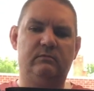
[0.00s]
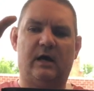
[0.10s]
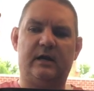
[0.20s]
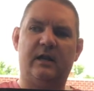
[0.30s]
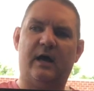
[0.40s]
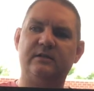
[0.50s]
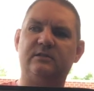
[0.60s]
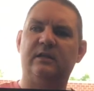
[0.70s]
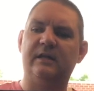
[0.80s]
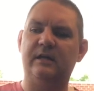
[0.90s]
got a
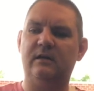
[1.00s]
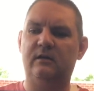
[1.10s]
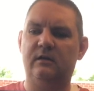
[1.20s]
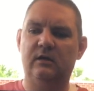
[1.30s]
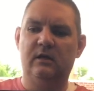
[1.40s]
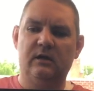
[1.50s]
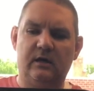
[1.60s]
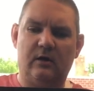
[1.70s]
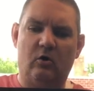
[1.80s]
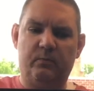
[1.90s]
nice lid,
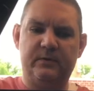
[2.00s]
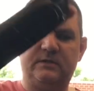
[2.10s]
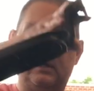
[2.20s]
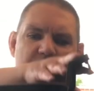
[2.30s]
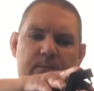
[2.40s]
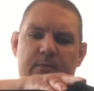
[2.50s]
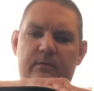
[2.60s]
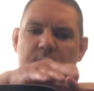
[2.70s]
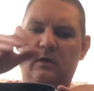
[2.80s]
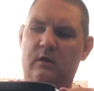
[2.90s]
kind of opens up
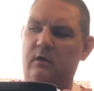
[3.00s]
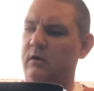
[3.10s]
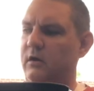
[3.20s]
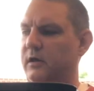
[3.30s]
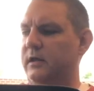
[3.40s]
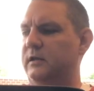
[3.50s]
on